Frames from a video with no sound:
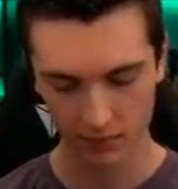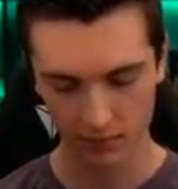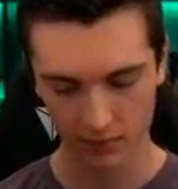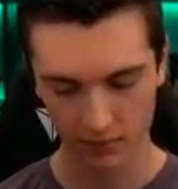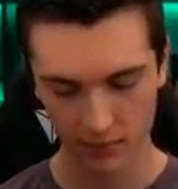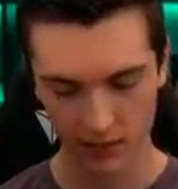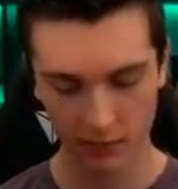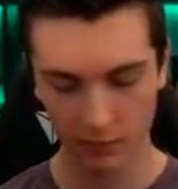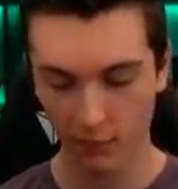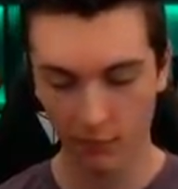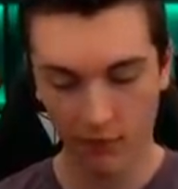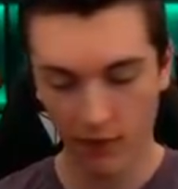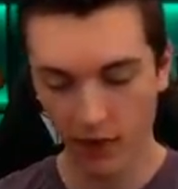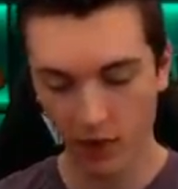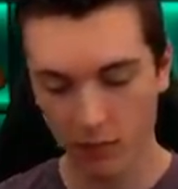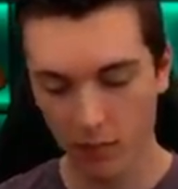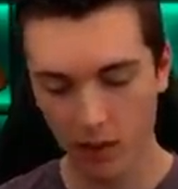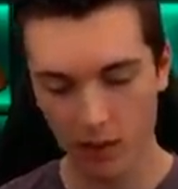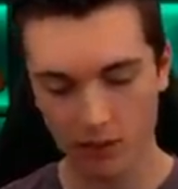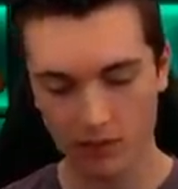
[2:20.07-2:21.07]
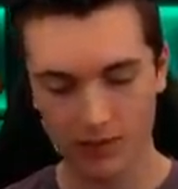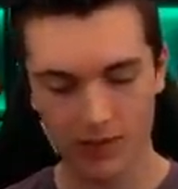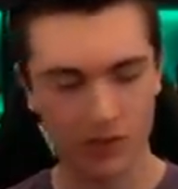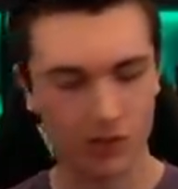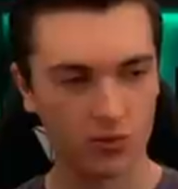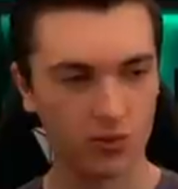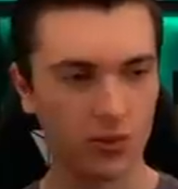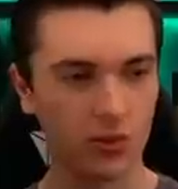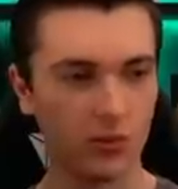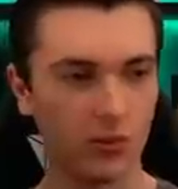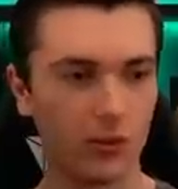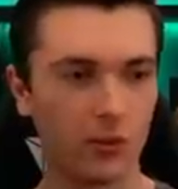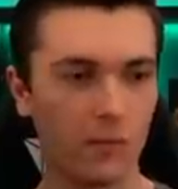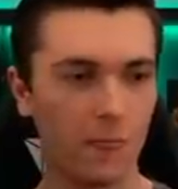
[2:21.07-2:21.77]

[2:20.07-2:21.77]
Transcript: So if he fireballs, he's screwed.